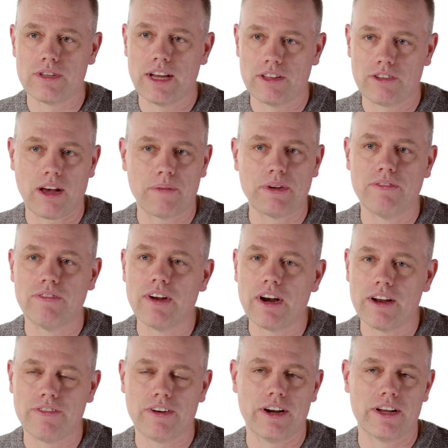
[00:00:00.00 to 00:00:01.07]
and it's got me
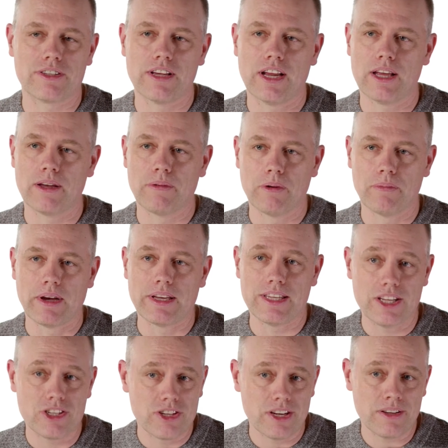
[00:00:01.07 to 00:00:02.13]
very, very excited about my
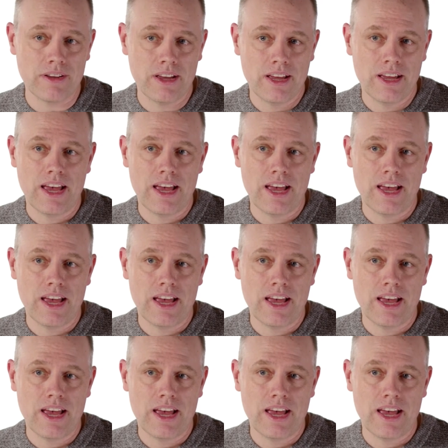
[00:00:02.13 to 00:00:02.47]
teaching,